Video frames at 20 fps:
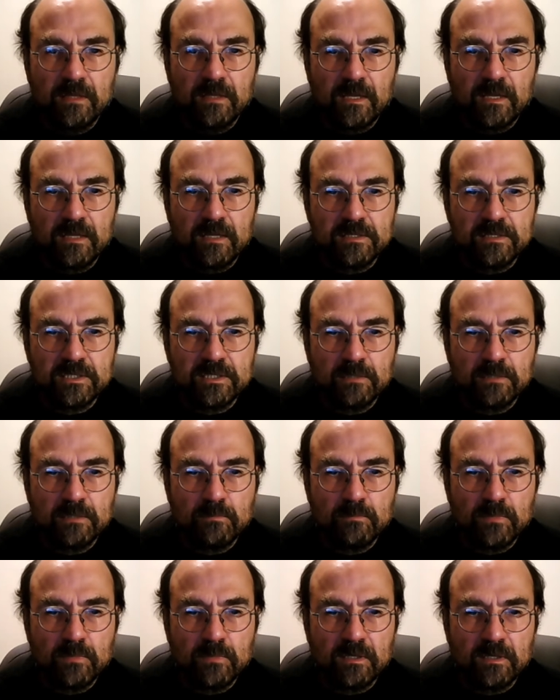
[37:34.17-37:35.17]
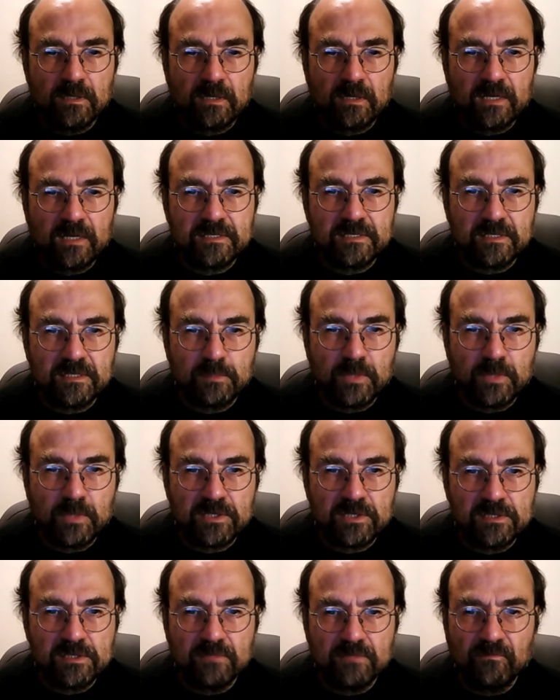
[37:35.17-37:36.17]
in some classic
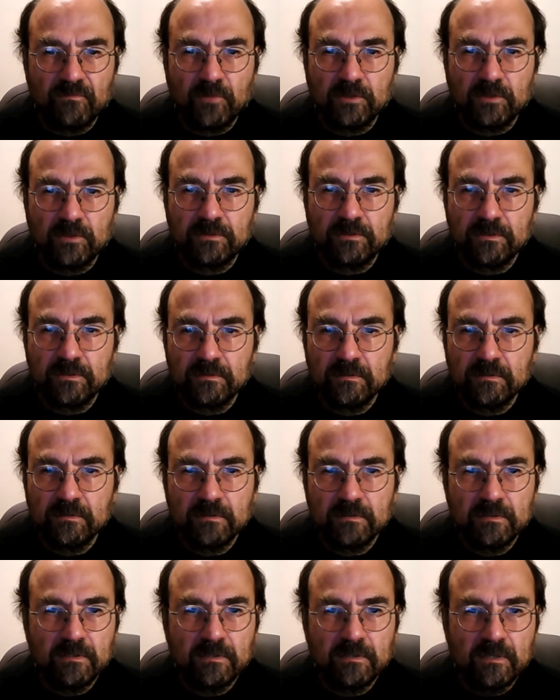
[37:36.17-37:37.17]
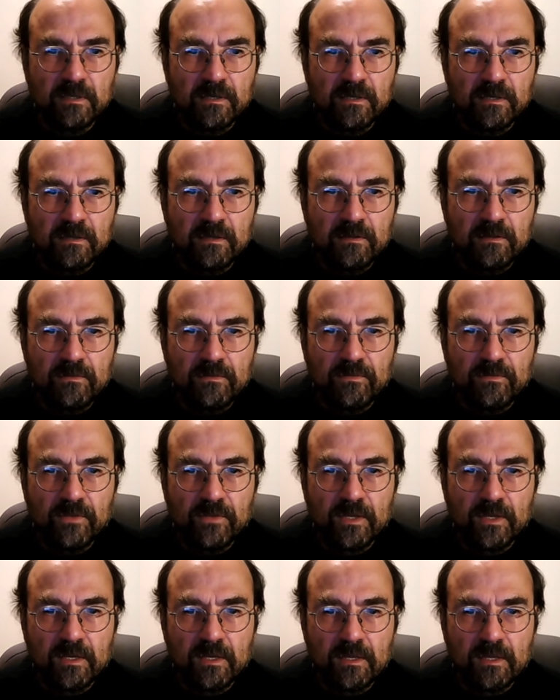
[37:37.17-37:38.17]
depictions of Vulcan,
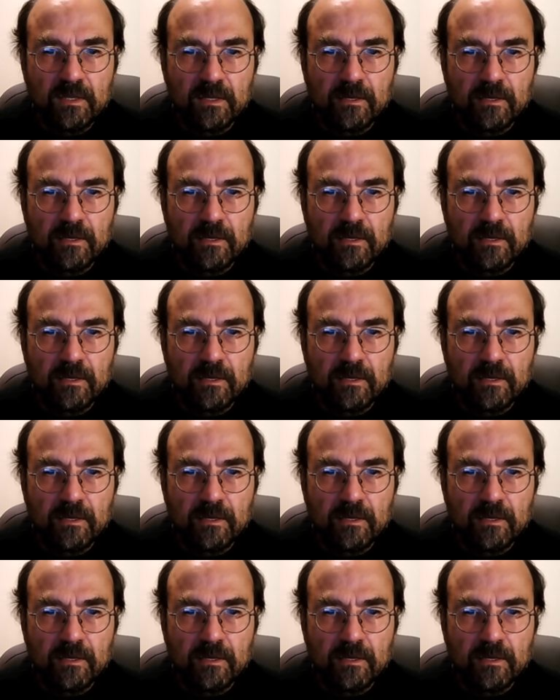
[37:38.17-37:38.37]
the